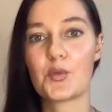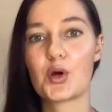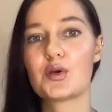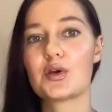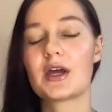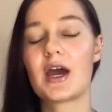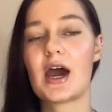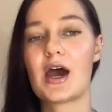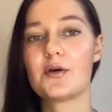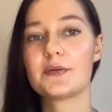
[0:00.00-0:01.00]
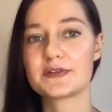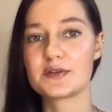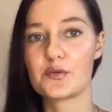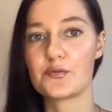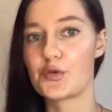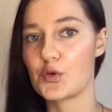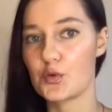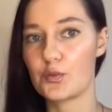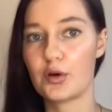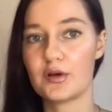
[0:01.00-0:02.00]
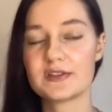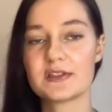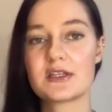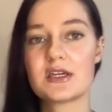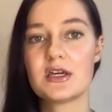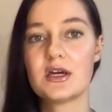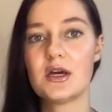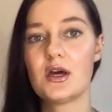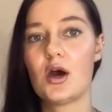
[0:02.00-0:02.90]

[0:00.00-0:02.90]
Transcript: wondering how is your view personally